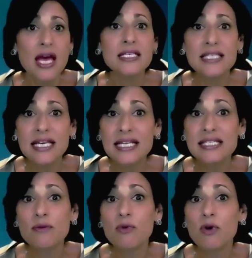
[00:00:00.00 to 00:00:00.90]

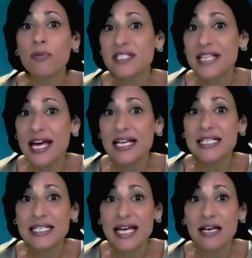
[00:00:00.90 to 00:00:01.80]
CDC will present
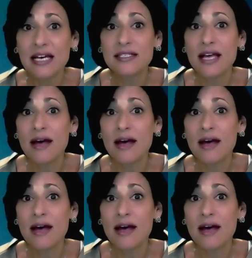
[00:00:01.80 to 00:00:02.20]
details